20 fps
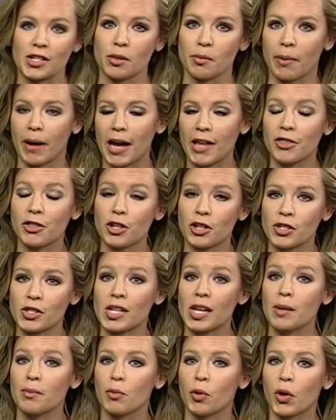by
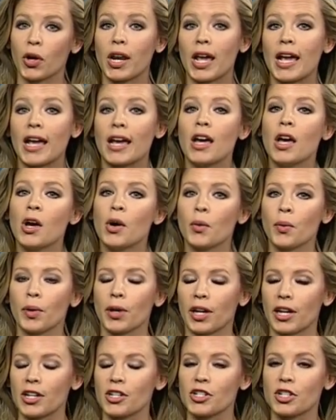Thursday morning, we're
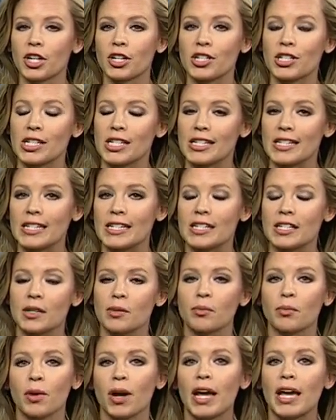going to start to see
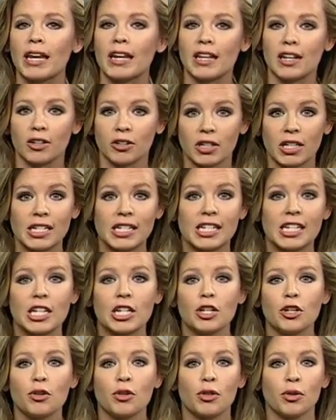some rain. It'll
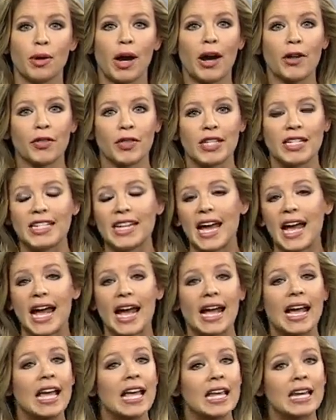continue throughout the day.